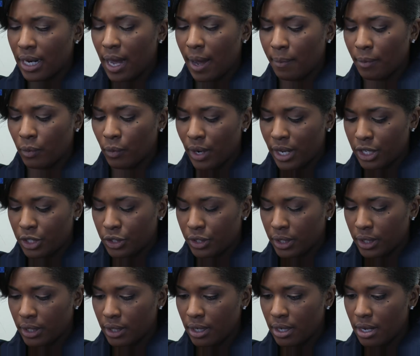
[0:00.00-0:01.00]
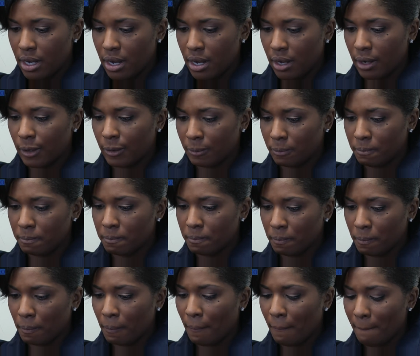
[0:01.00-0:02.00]
operation um,
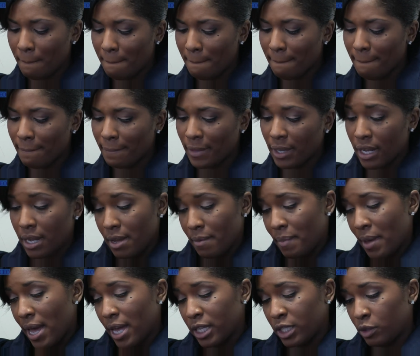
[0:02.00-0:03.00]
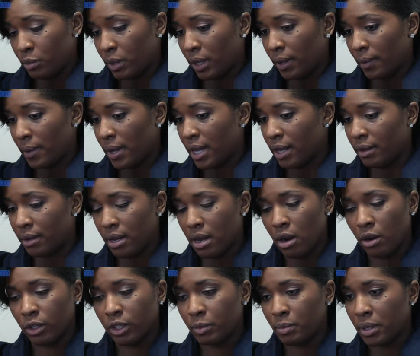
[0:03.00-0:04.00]
it pains me it
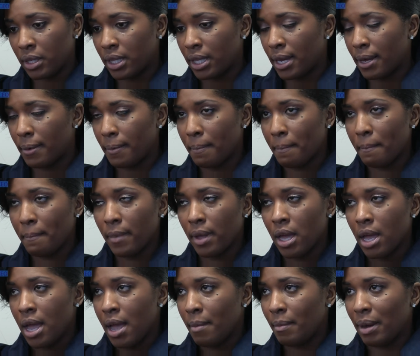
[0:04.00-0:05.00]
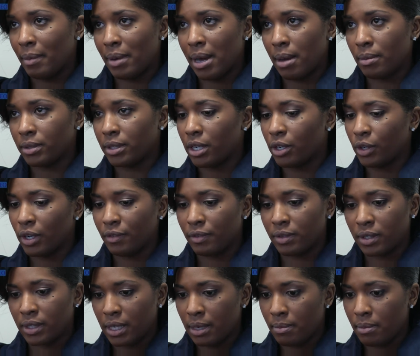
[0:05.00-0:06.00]
hurts me that my mom's not going to ever
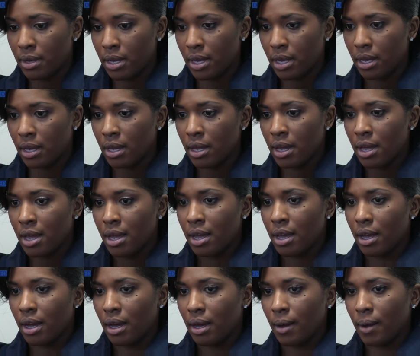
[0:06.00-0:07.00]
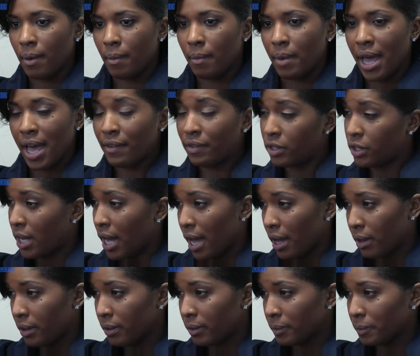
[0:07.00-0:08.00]
see me um, have a
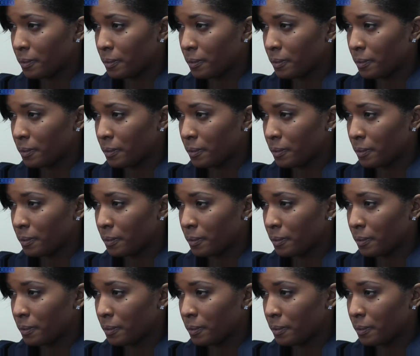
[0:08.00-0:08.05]
child